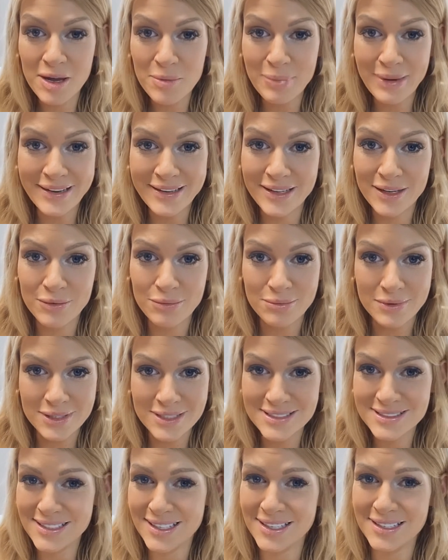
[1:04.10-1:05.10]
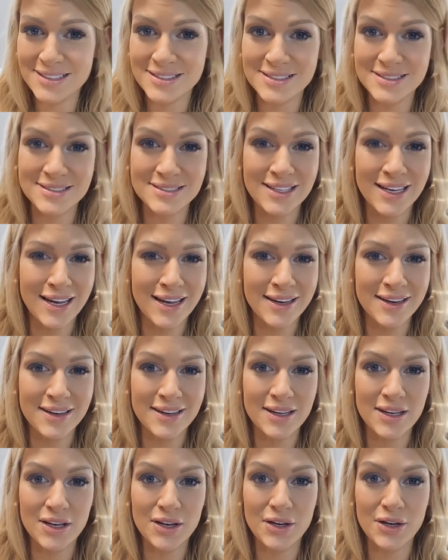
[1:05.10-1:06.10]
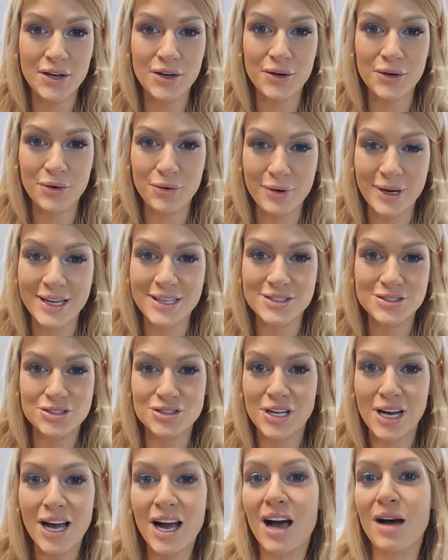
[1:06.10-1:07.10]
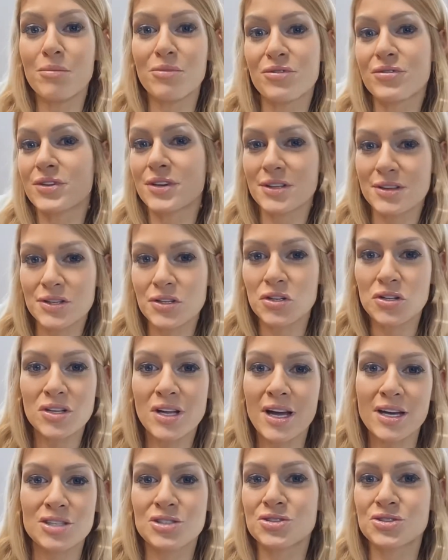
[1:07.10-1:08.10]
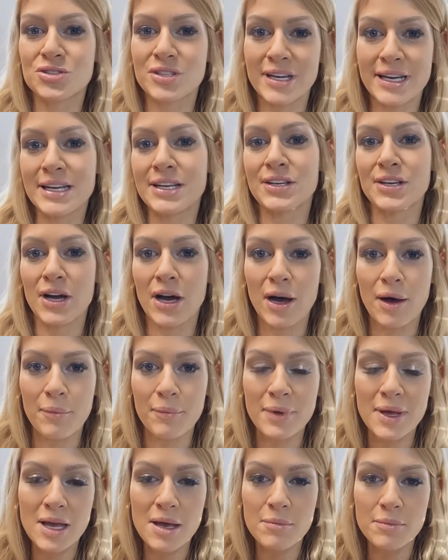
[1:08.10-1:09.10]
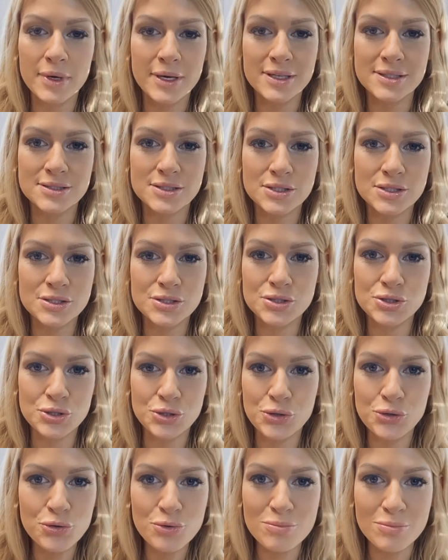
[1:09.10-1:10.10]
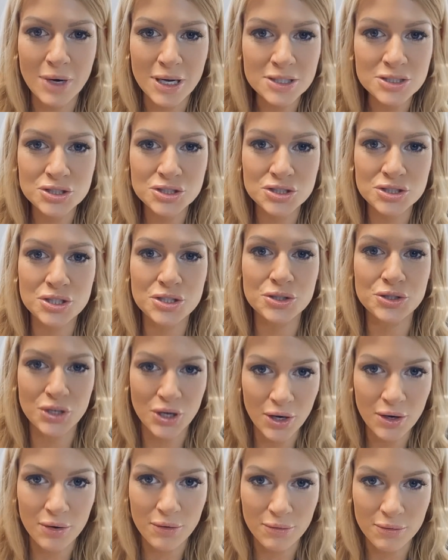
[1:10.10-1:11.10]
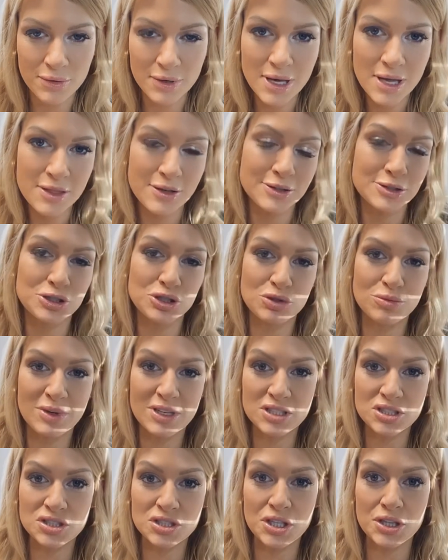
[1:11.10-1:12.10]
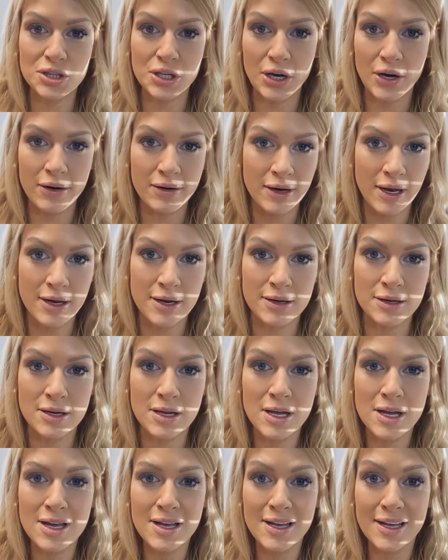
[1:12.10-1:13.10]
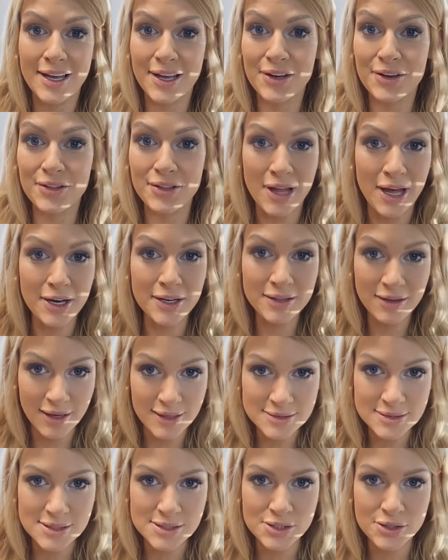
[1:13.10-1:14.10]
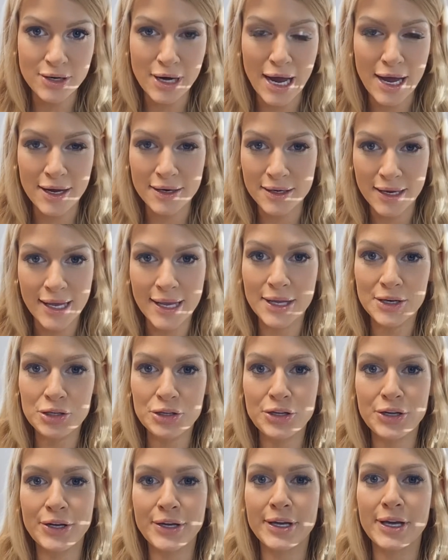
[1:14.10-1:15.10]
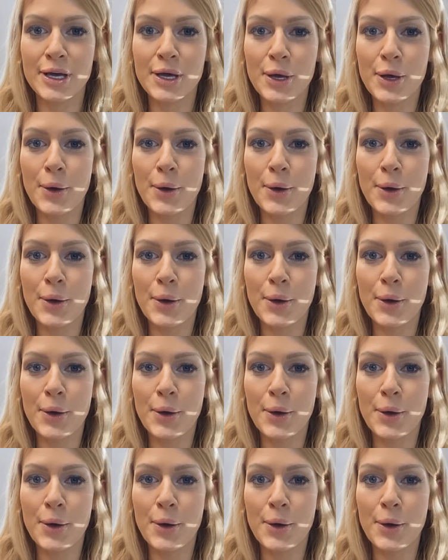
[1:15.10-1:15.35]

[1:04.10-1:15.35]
opinion, real estate is not a great job for a little extra income because there's too much to know, there's too much to learn. And in a lot of cases, you're handling